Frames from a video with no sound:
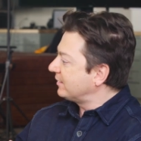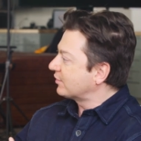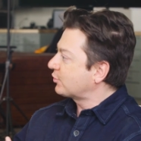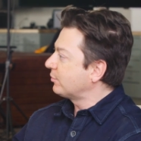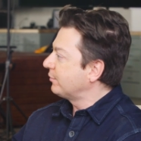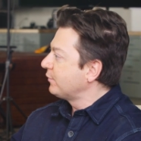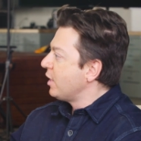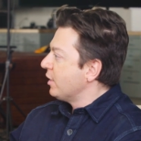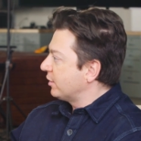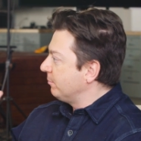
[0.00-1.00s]
this sort of
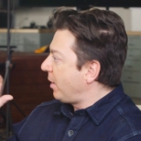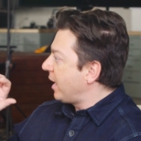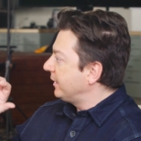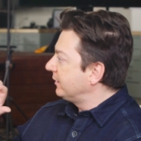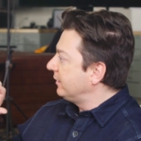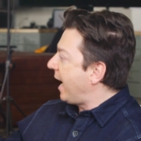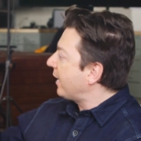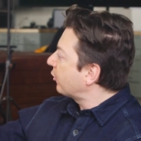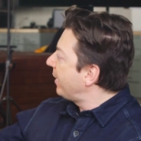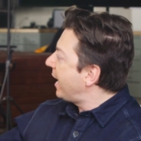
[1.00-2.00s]
combining the
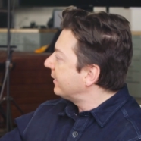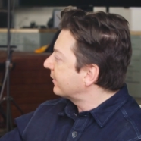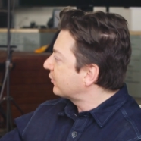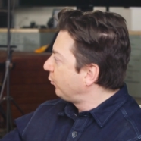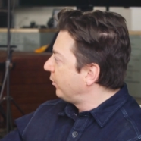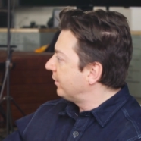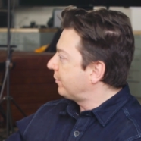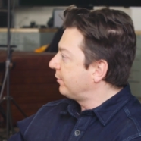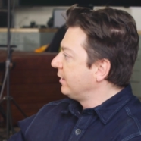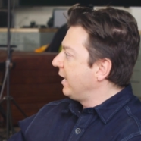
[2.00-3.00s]
acrobatics
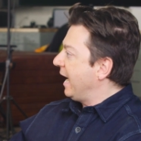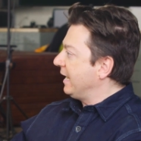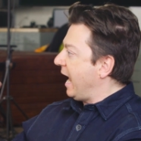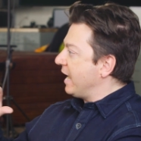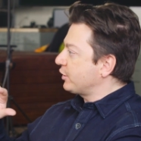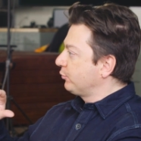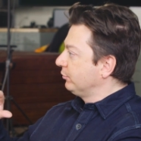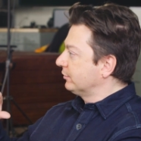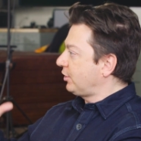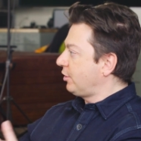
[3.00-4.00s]
with an
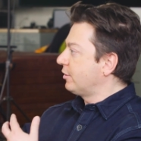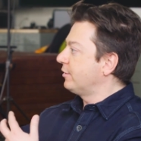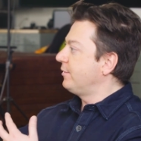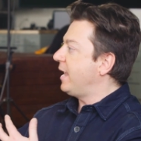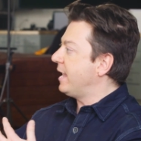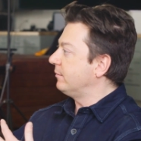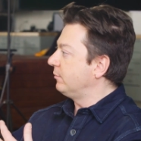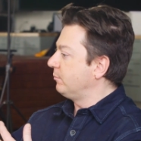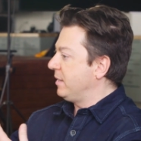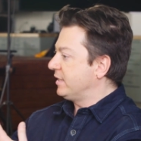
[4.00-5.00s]
actual turn that
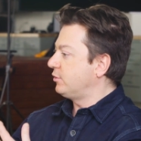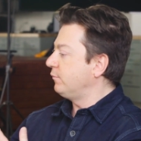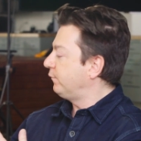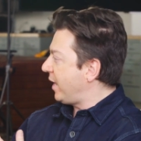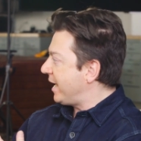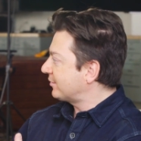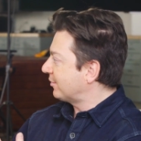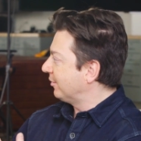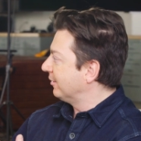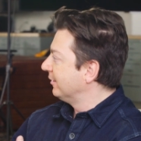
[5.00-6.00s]
makes you
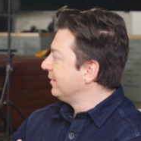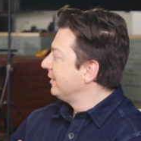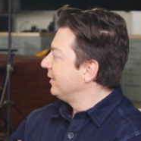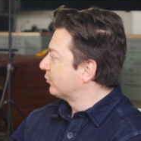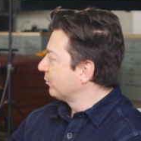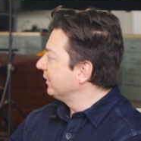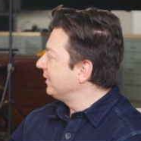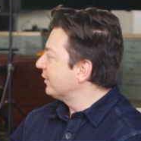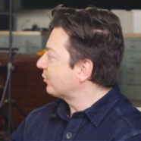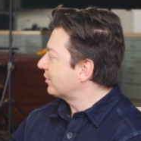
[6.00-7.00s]
faster is really
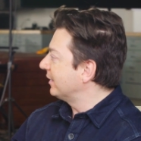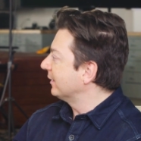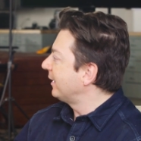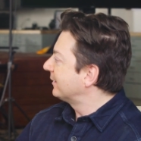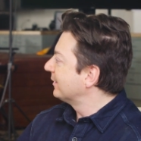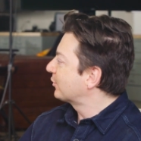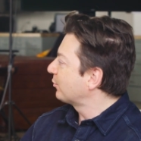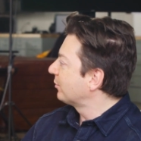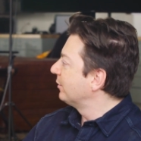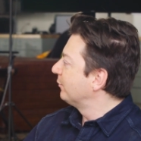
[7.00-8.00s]
interesting. Like yeah. this
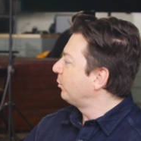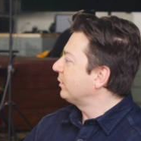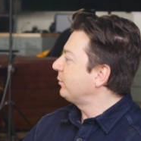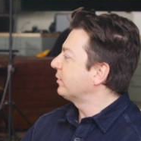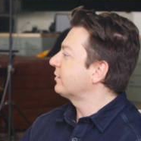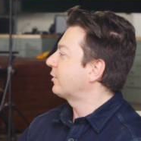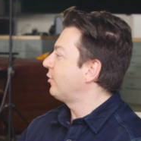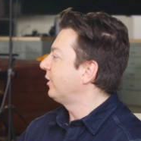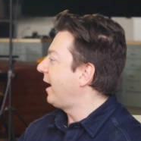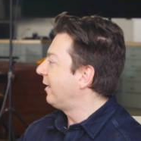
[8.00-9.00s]
sort of what what is it
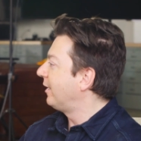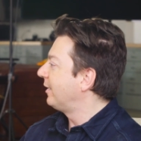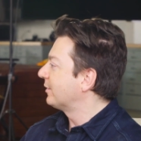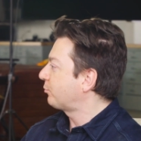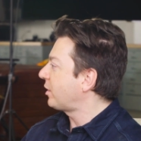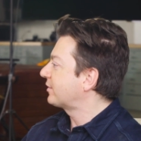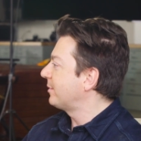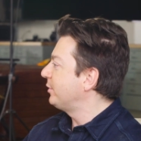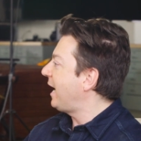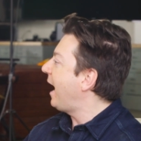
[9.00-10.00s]
called? Uh,
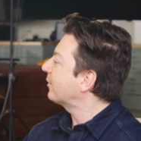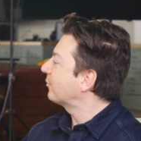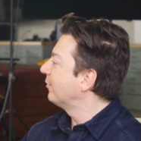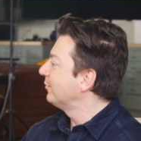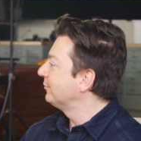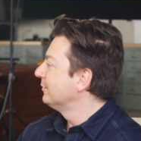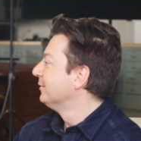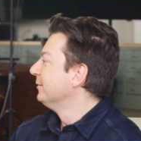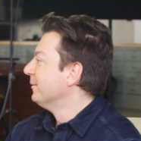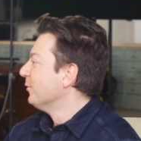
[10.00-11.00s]
proximity acro.
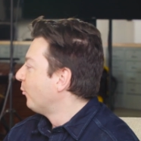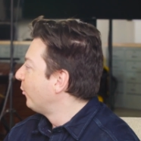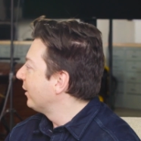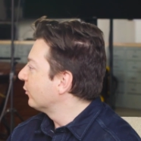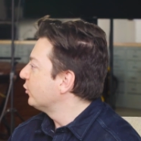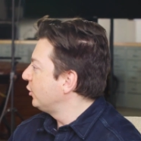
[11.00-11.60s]
Yeah. Where